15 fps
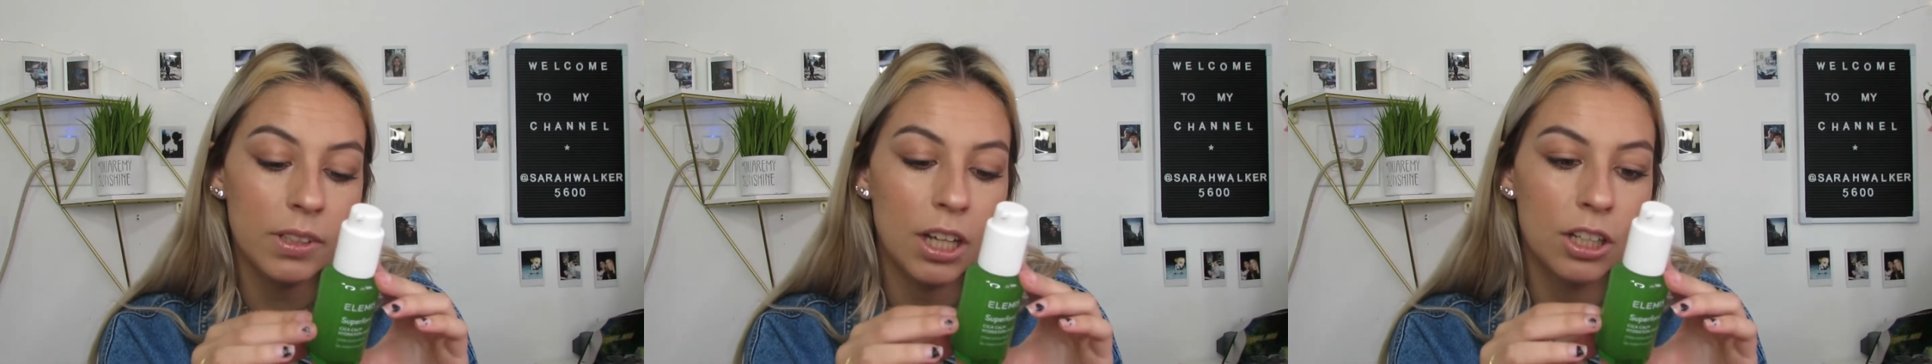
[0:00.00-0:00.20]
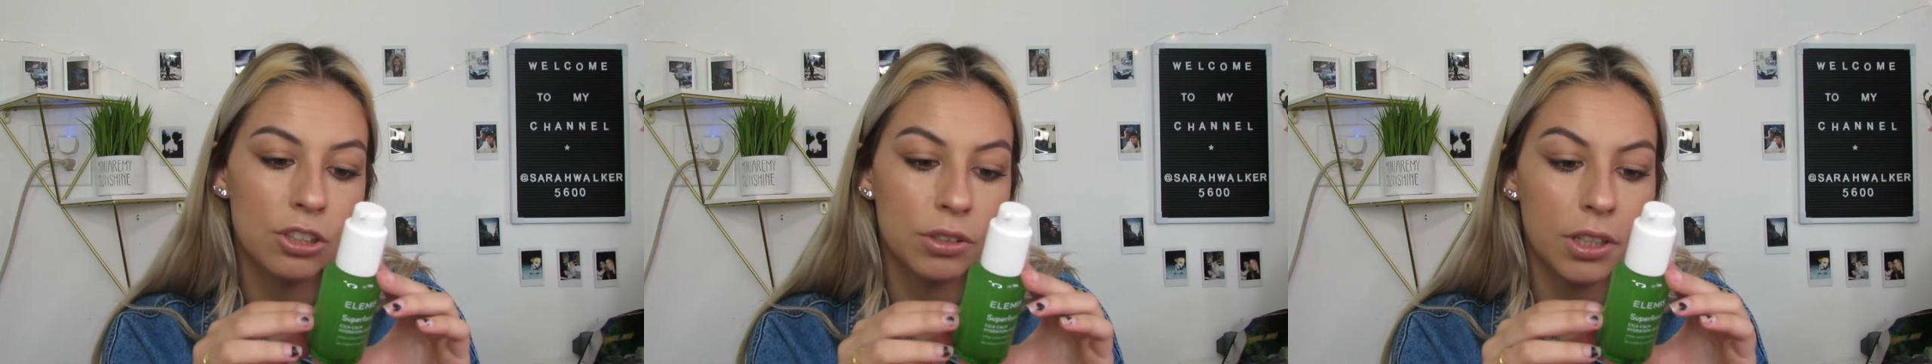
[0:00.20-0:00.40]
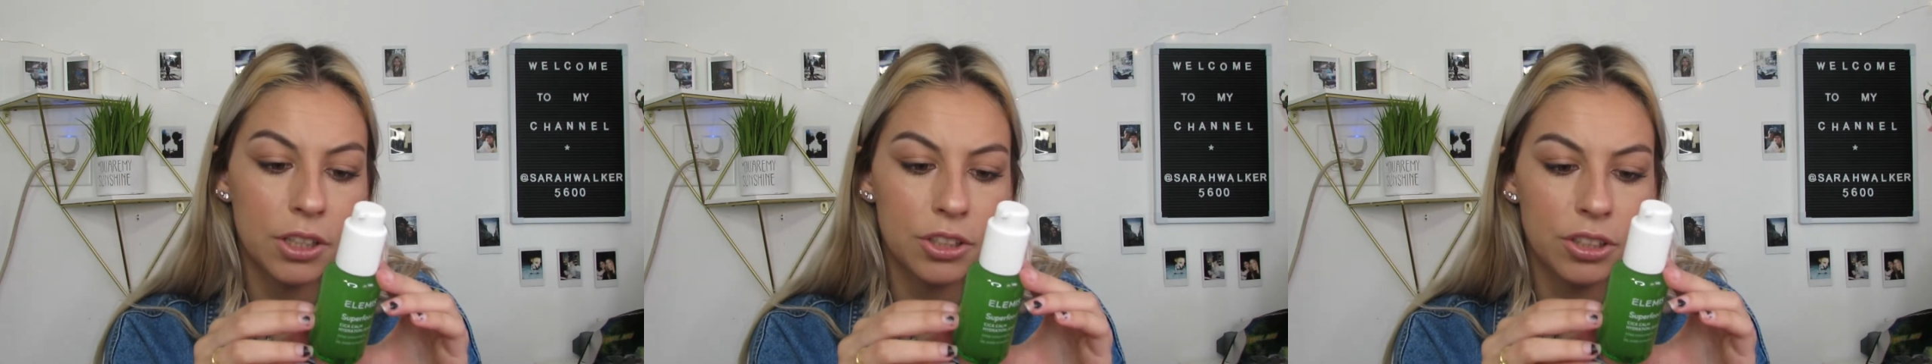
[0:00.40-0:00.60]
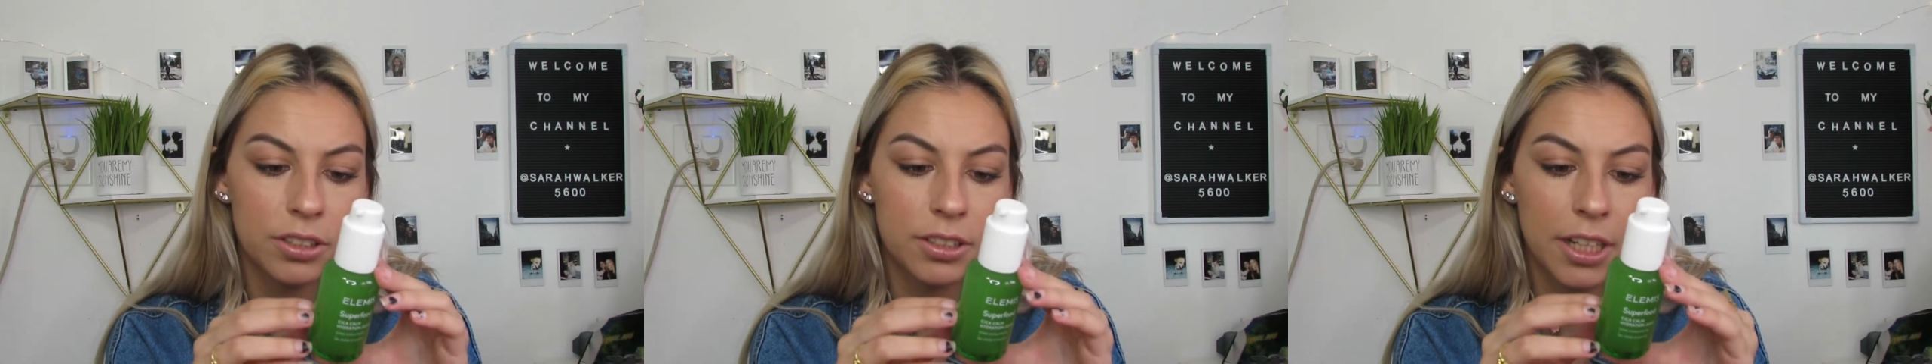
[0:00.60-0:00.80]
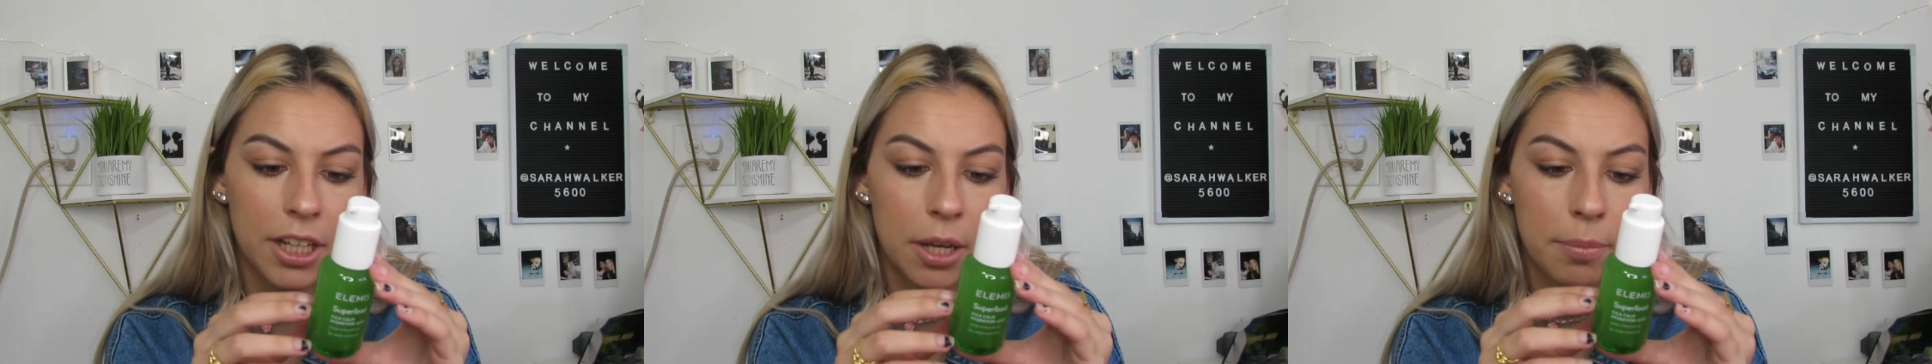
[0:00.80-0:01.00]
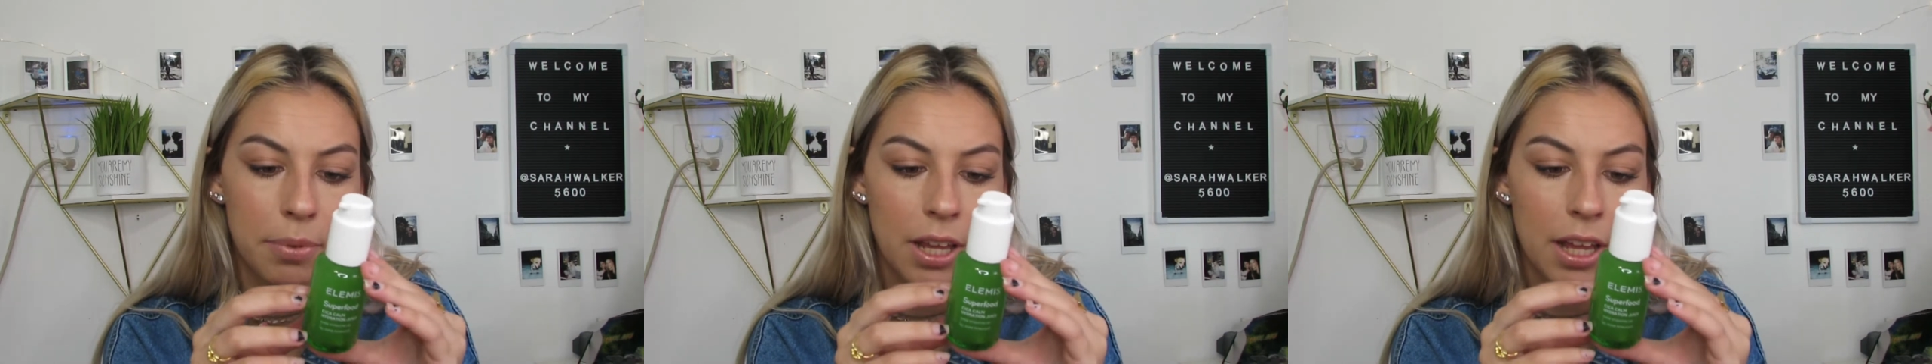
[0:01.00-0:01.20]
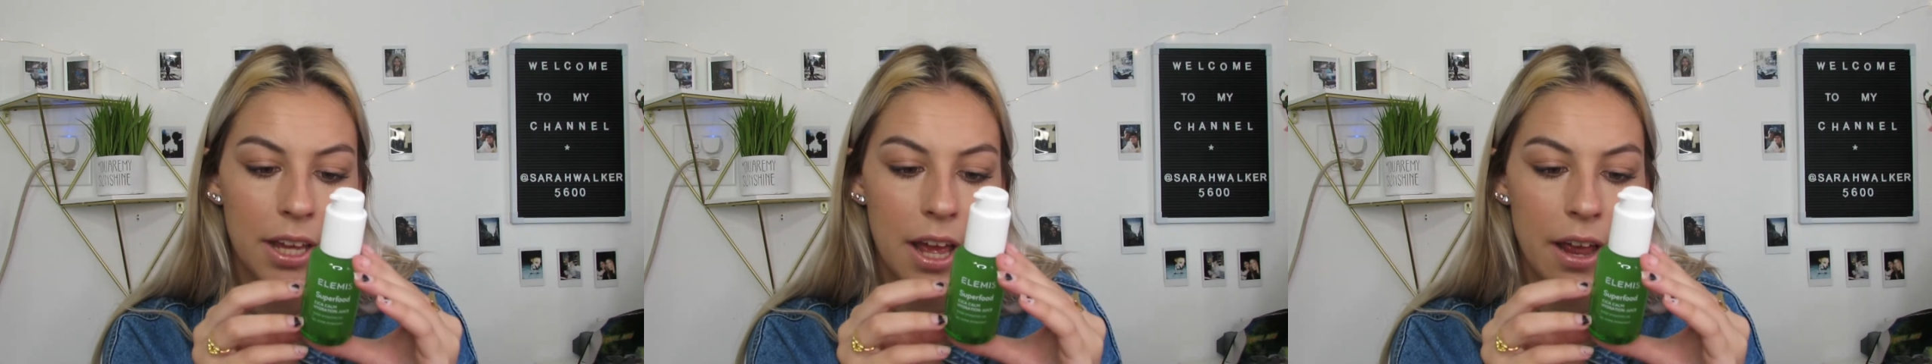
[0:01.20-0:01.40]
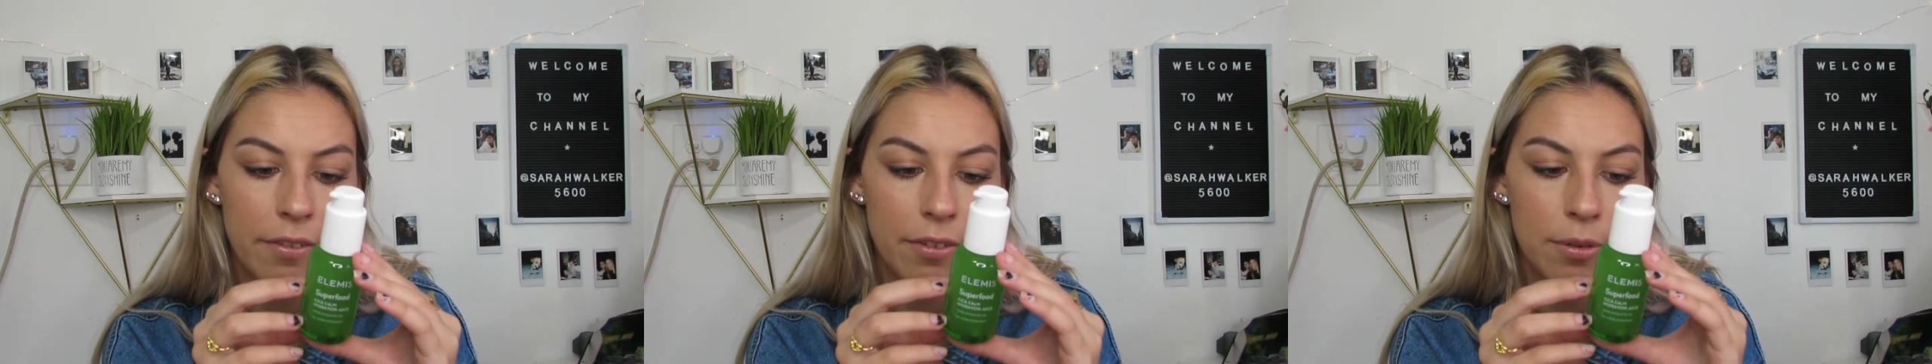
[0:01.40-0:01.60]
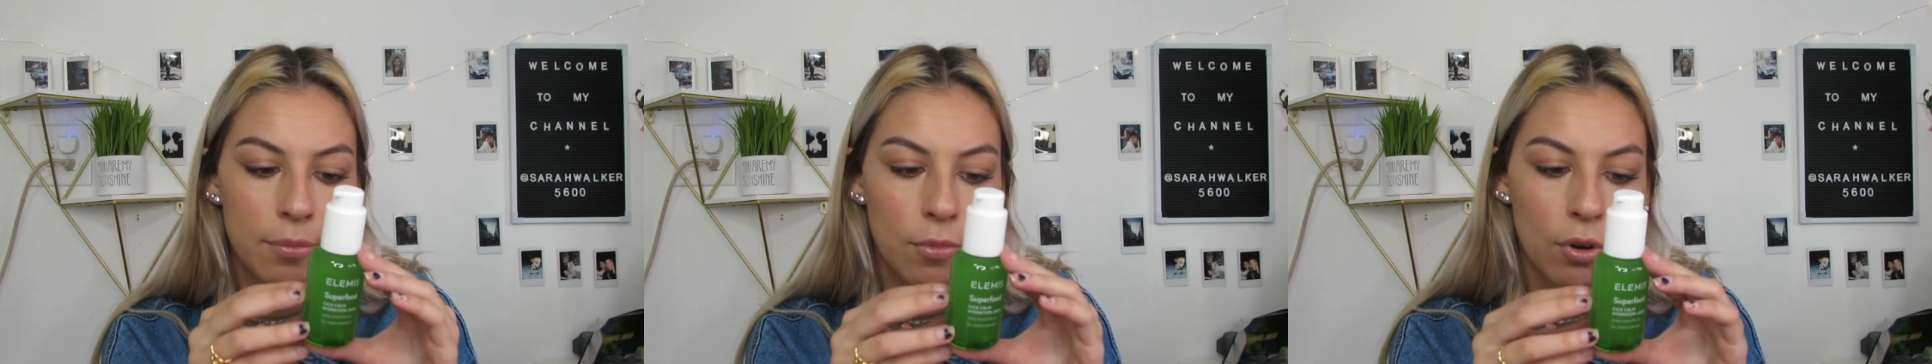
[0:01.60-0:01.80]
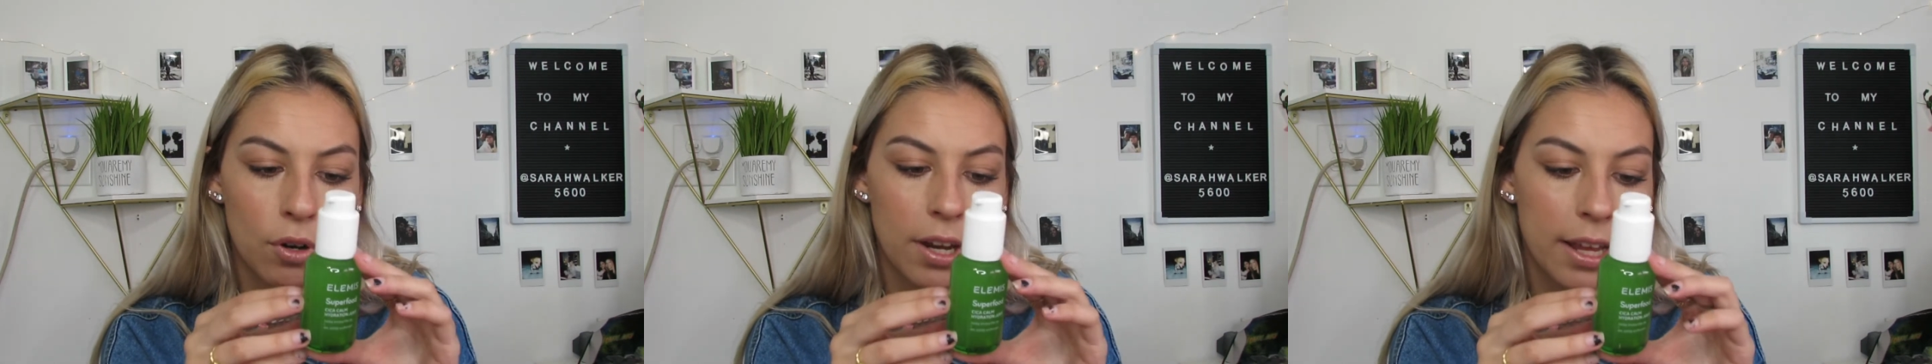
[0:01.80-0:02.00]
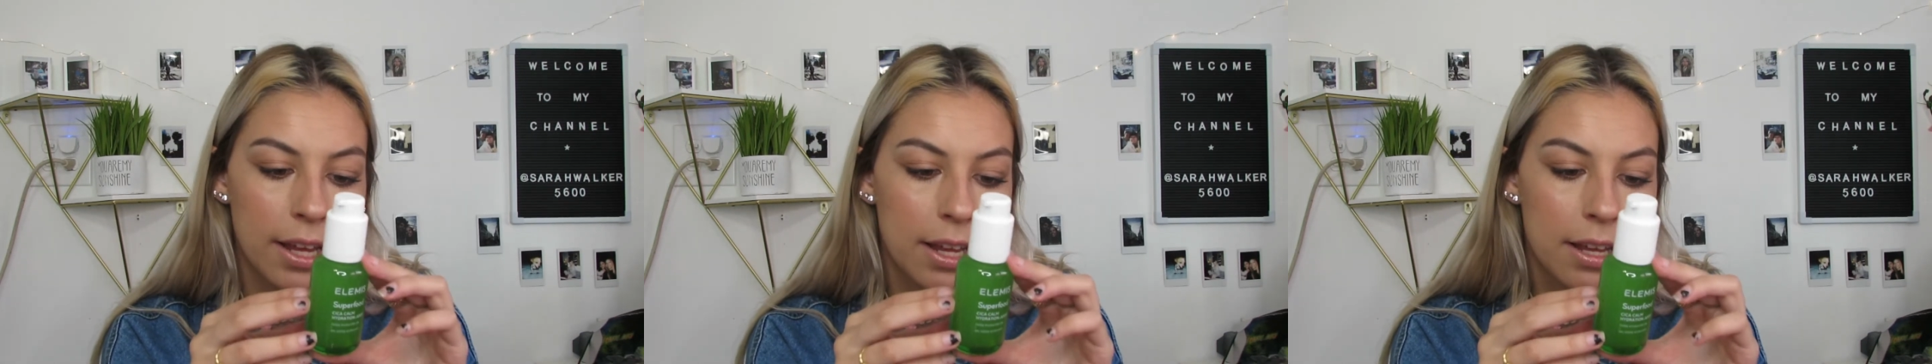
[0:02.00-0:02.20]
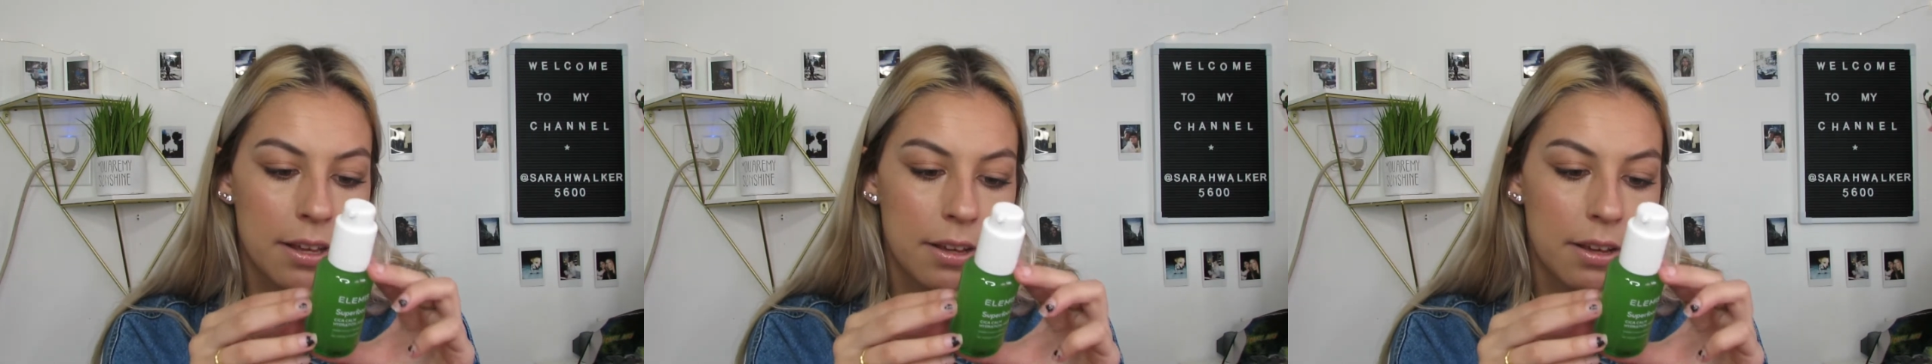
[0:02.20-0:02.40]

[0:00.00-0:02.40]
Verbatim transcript: Directions say apply every morning